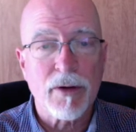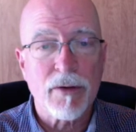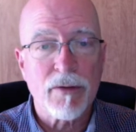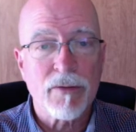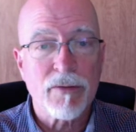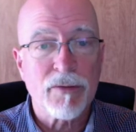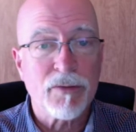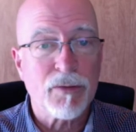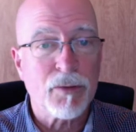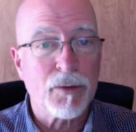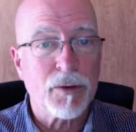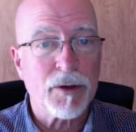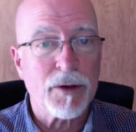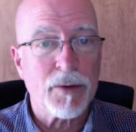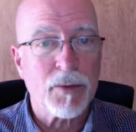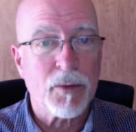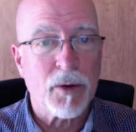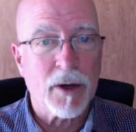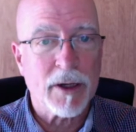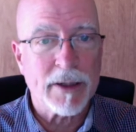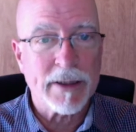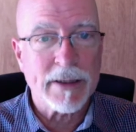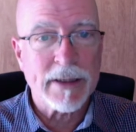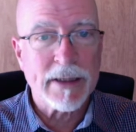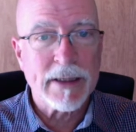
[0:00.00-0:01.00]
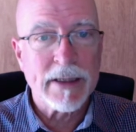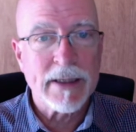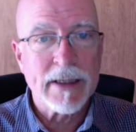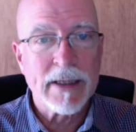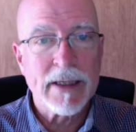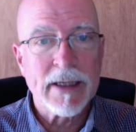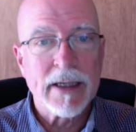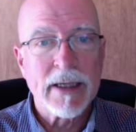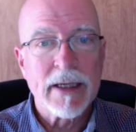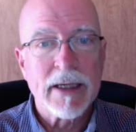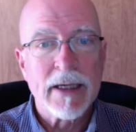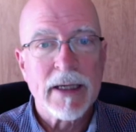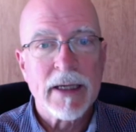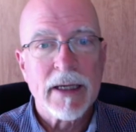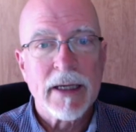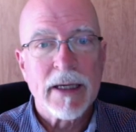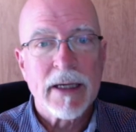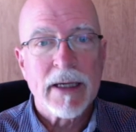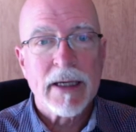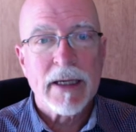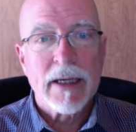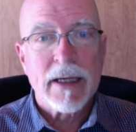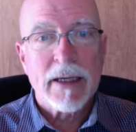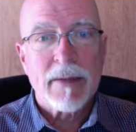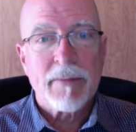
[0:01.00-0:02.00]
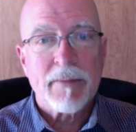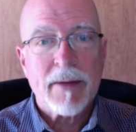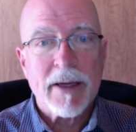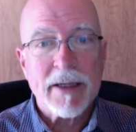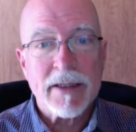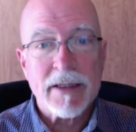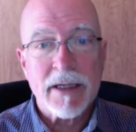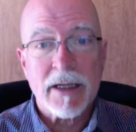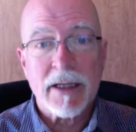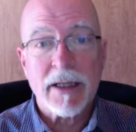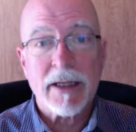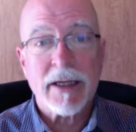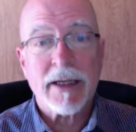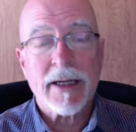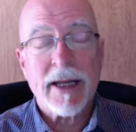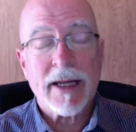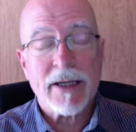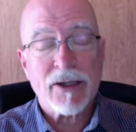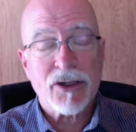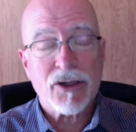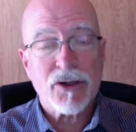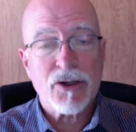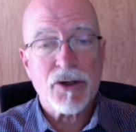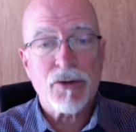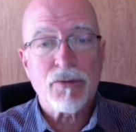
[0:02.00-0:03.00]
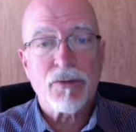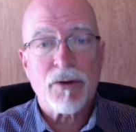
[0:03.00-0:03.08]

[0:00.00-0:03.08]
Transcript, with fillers: forty-one. Basically, it has two